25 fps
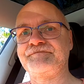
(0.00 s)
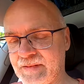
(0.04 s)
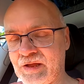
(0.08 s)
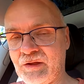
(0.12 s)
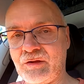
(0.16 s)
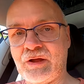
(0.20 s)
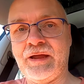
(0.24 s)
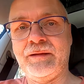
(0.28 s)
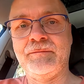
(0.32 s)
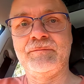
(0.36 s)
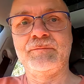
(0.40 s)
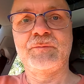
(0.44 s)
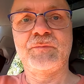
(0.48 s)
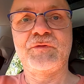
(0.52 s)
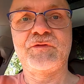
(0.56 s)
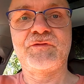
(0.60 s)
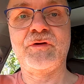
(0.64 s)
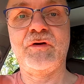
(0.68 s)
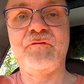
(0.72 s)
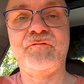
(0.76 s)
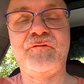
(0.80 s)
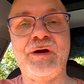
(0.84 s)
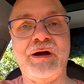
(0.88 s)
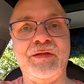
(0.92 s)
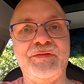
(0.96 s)
Okay,
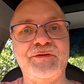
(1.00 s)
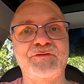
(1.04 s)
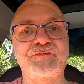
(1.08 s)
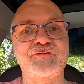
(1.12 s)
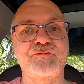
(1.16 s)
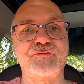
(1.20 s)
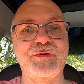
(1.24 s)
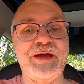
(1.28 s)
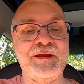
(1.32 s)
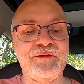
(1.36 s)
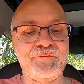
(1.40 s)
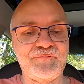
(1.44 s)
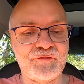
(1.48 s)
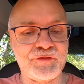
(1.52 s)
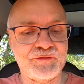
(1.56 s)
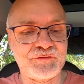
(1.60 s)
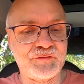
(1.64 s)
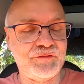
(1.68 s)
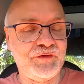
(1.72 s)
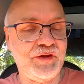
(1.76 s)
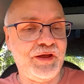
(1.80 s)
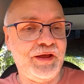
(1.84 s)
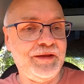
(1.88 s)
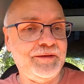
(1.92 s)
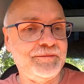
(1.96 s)
so far this rant for
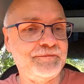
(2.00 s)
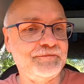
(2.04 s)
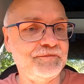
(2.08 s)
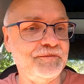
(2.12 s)
today.